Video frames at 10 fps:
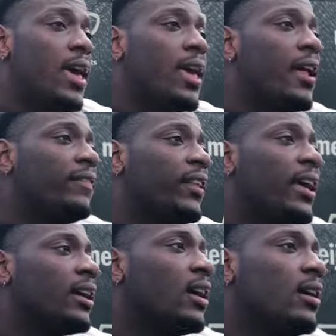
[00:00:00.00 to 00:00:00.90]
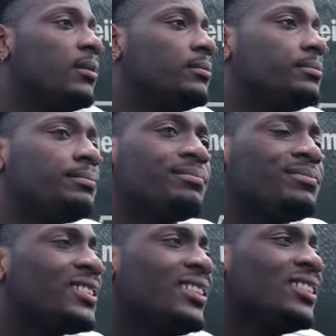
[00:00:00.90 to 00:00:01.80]
And I feel like
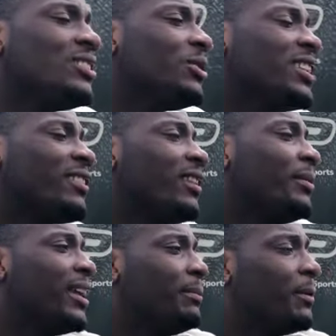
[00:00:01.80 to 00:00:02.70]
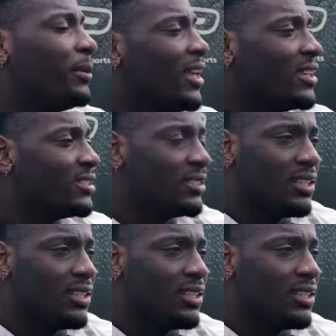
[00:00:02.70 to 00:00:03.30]
we just have to eliminate big plays.